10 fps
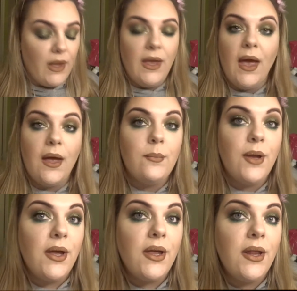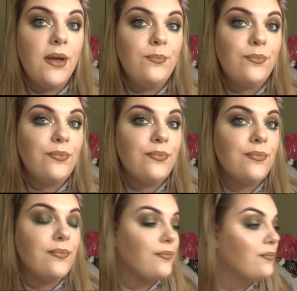Yeah, I'm liking that.
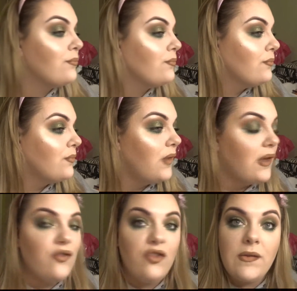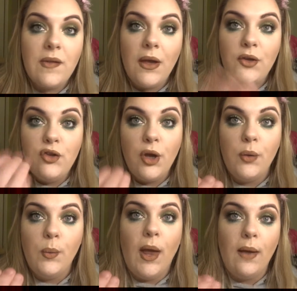That's just like
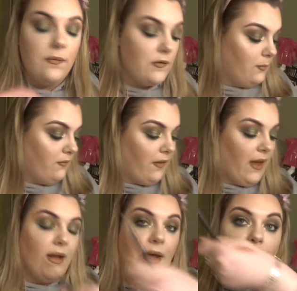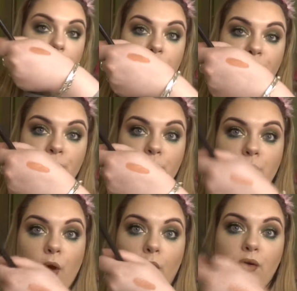toned down some of that like
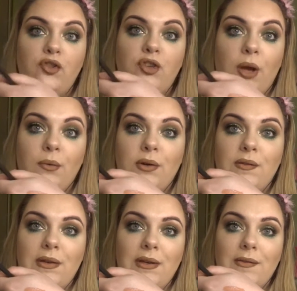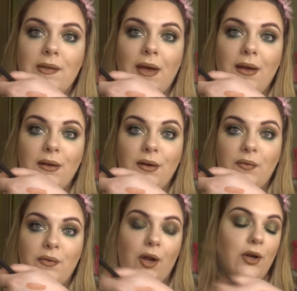orange tone, because it is like a
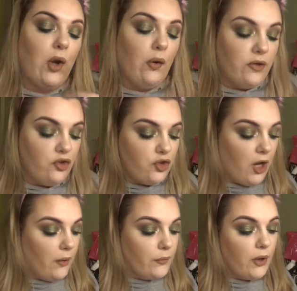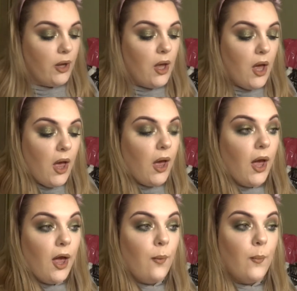full-on orange tone.
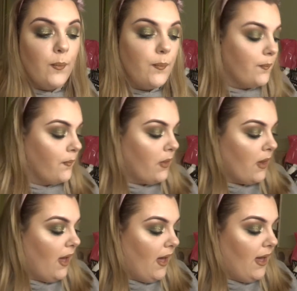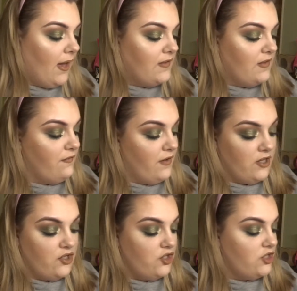And to
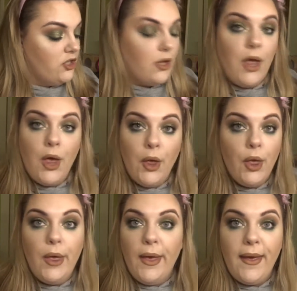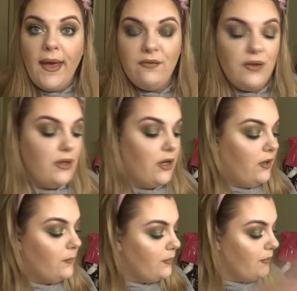finish everything
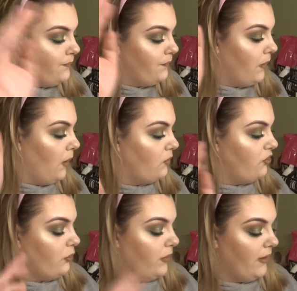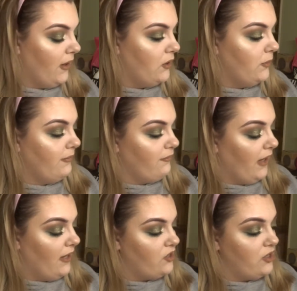up, which is one thing I normally
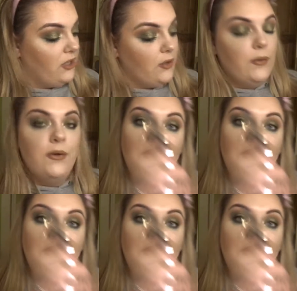forget to do,